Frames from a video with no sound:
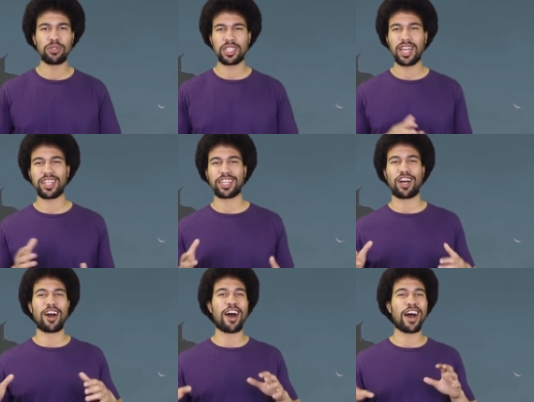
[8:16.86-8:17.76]
He was kind of like
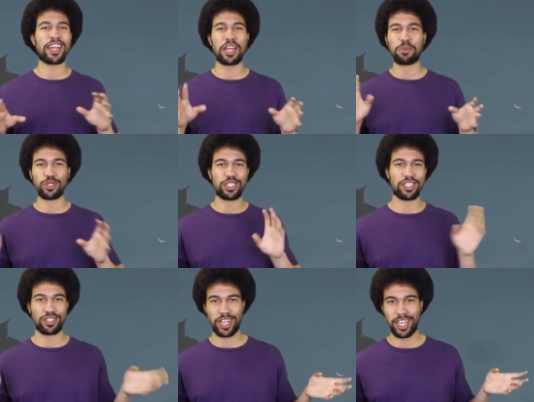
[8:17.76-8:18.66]
a hot Edward
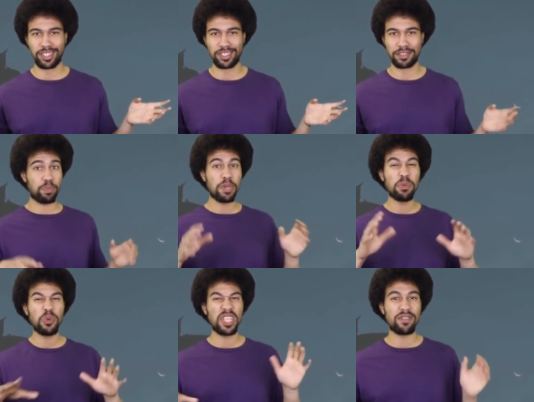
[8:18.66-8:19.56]
Scissorhands.
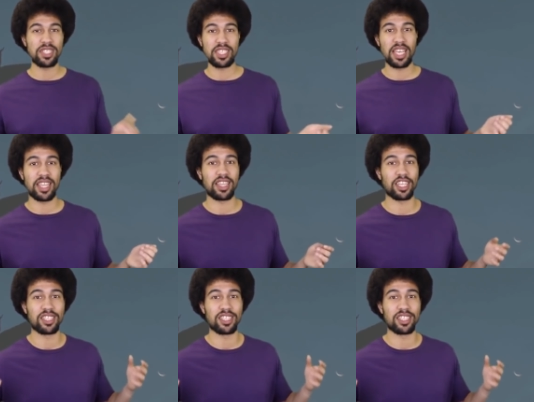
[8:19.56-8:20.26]
People would even say that they